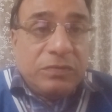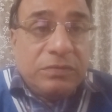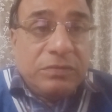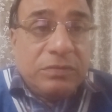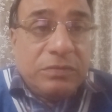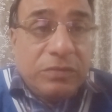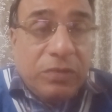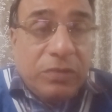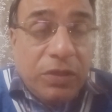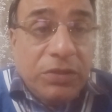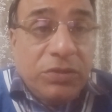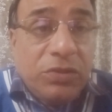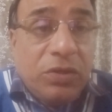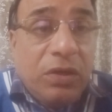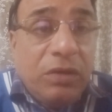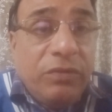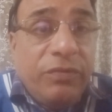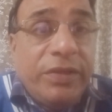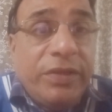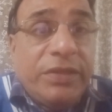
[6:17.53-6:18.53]
what is
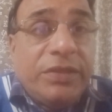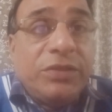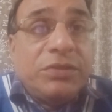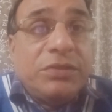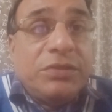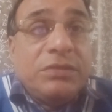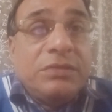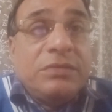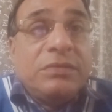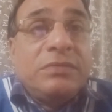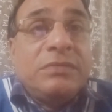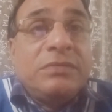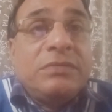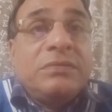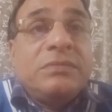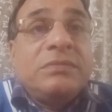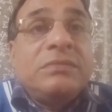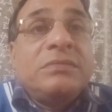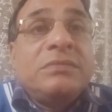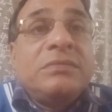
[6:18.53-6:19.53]
wrong with you,
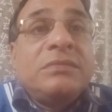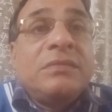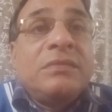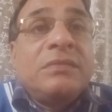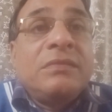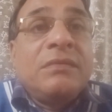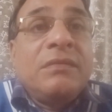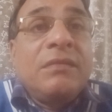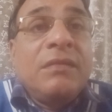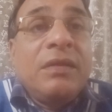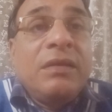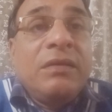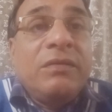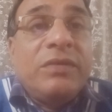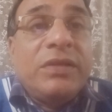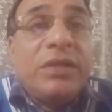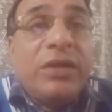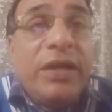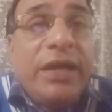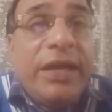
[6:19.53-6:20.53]

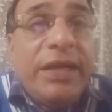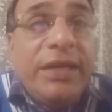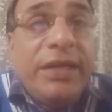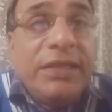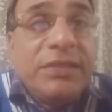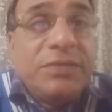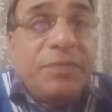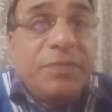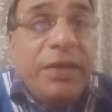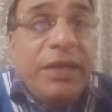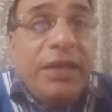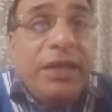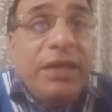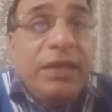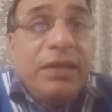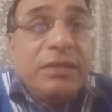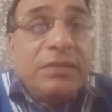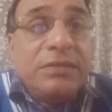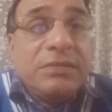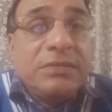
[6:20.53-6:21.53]
whether your head is
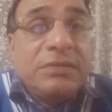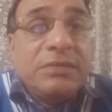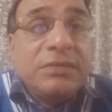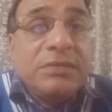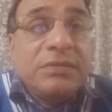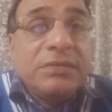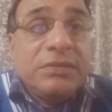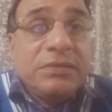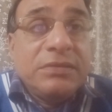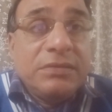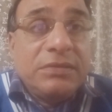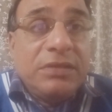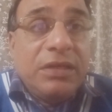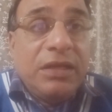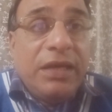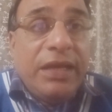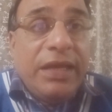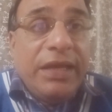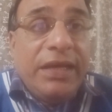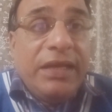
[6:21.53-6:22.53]
paining, your
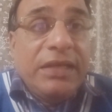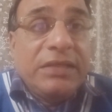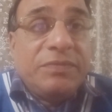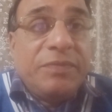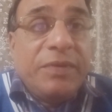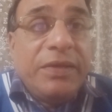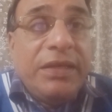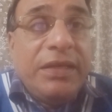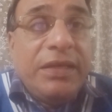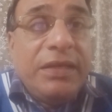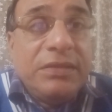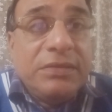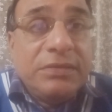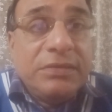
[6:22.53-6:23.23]
leg is paining,